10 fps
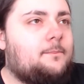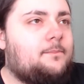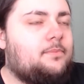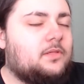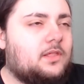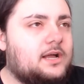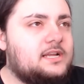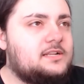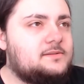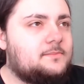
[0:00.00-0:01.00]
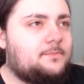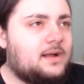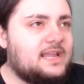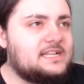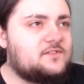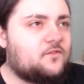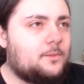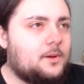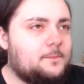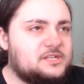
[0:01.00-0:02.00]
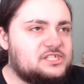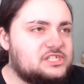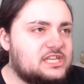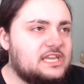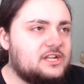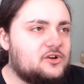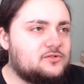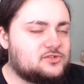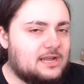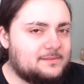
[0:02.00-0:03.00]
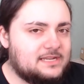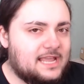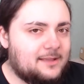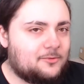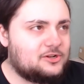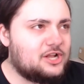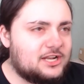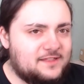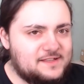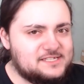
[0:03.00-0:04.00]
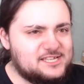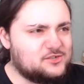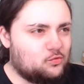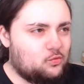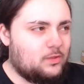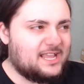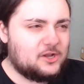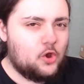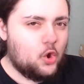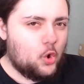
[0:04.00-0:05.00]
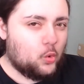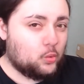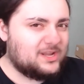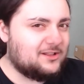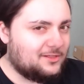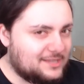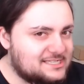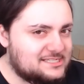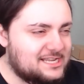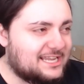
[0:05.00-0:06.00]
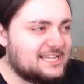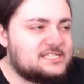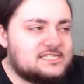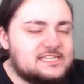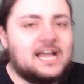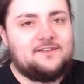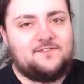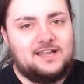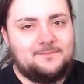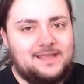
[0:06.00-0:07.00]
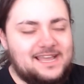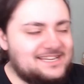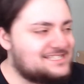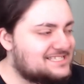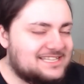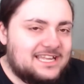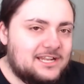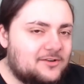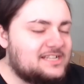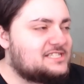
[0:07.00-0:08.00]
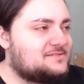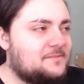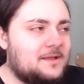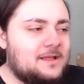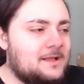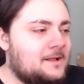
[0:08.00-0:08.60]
a blood bite from a mosquito trapped in amber. None of this is like realistic. It's sci-fi, man. It's you know, it's